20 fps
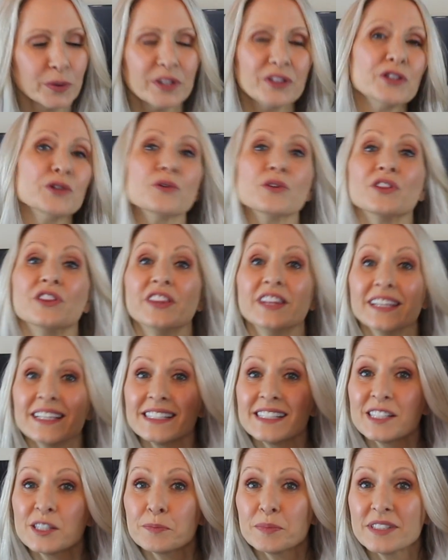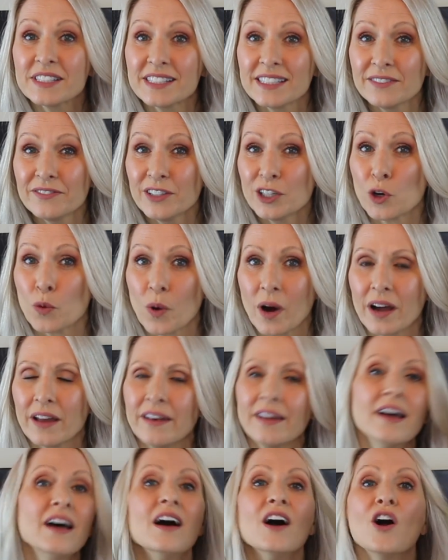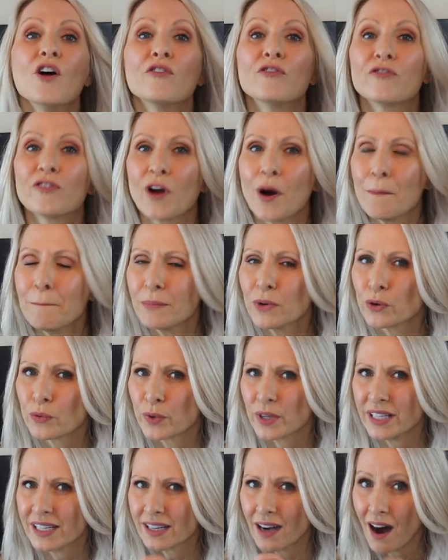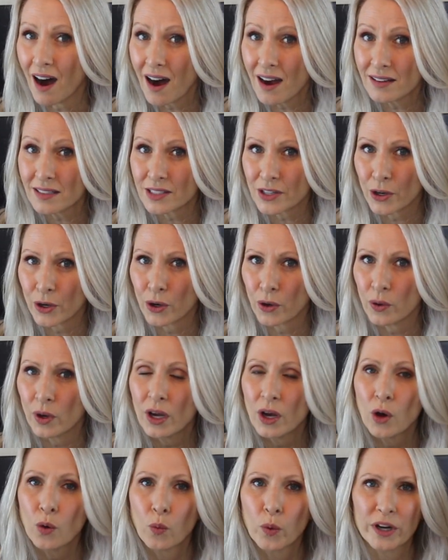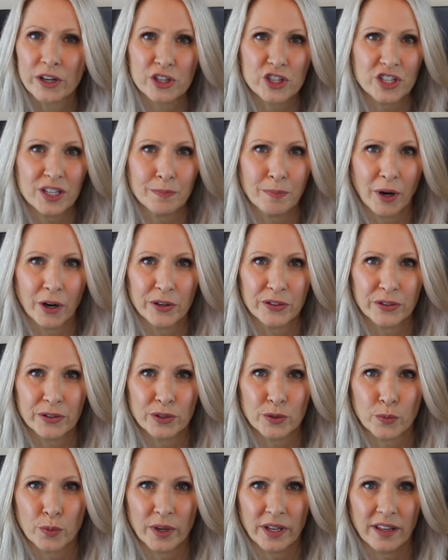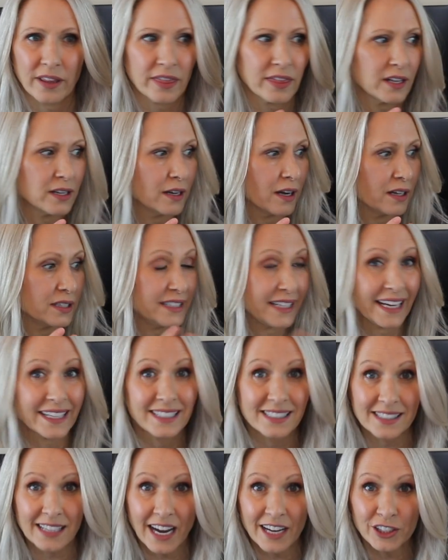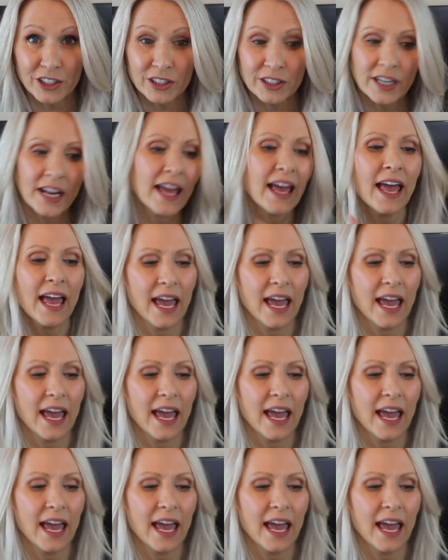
with you this specific one from Marie Kondo, where she partnered with a day designer.